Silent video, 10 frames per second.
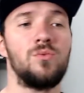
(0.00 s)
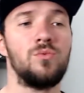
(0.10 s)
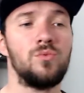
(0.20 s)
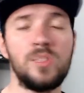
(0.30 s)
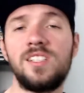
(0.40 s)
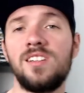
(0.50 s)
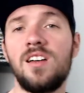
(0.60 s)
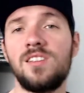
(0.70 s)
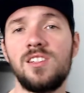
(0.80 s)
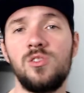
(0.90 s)

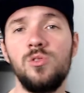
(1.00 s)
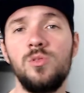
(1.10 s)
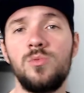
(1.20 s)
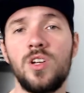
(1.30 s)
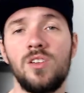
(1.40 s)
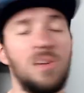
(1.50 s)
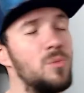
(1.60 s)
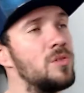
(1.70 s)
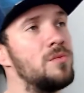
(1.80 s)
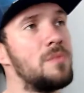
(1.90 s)
restarted this YouTube channel. I
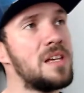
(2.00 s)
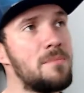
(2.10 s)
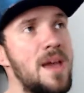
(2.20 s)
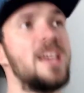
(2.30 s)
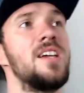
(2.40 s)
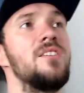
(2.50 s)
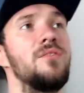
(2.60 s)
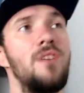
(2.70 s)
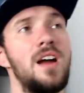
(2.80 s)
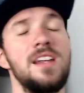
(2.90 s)
wouldn't be making
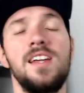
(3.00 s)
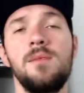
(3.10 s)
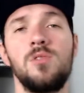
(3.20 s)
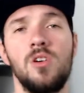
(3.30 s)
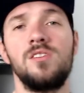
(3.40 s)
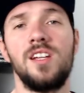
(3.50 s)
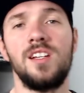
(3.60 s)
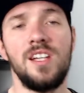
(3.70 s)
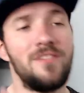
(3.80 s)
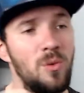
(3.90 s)
fighting game content
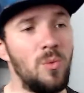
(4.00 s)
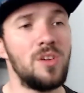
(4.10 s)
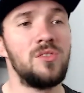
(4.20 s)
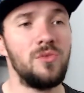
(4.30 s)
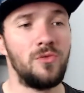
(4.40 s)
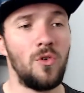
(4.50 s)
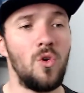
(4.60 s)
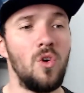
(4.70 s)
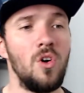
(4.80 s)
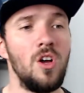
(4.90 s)
if it wasn't
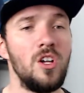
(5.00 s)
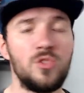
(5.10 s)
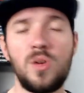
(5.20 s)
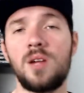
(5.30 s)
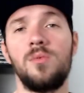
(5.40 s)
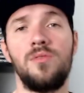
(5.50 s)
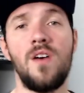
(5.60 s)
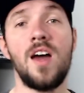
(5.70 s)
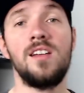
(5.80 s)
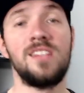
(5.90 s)
for Dragon Ball
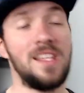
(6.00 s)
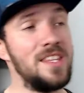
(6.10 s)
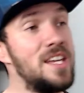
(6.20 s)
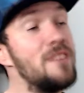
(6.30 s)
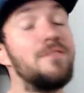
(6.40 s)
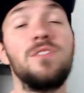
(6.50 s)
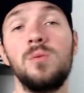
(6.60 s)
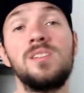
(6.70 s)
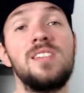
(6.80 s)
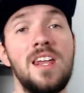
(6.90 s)
FighterZ and the
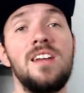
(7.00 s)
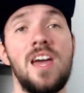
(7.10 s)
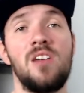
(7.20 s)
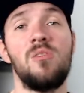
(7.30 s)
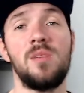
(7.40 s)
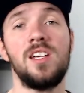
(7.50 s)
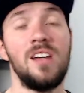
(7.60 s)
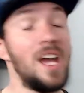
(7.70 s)
influence that it had on me.